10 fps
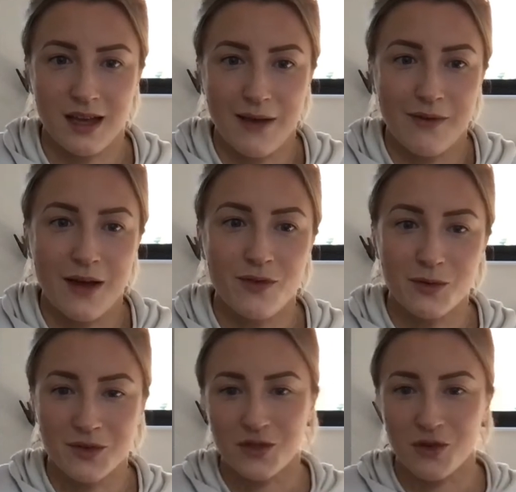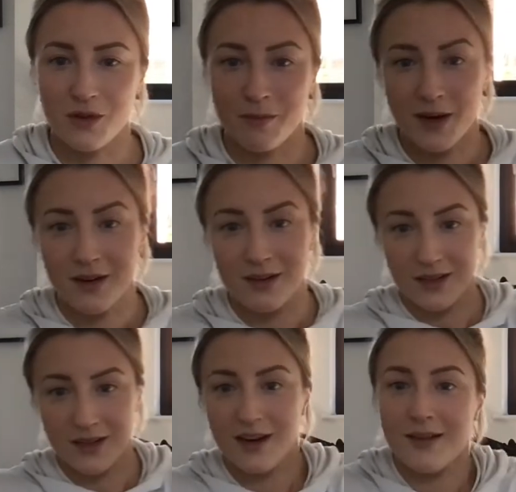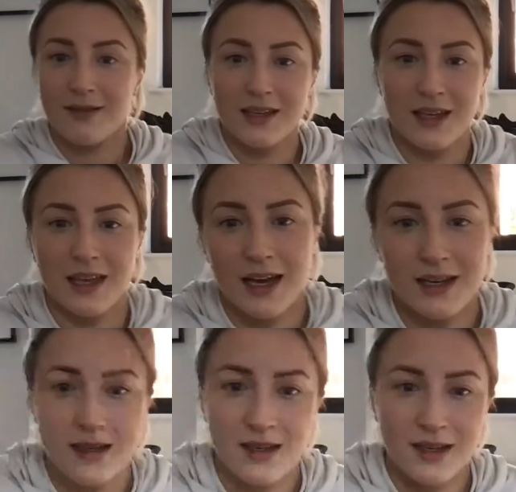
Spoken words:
everyone's got the bug. And I think, again,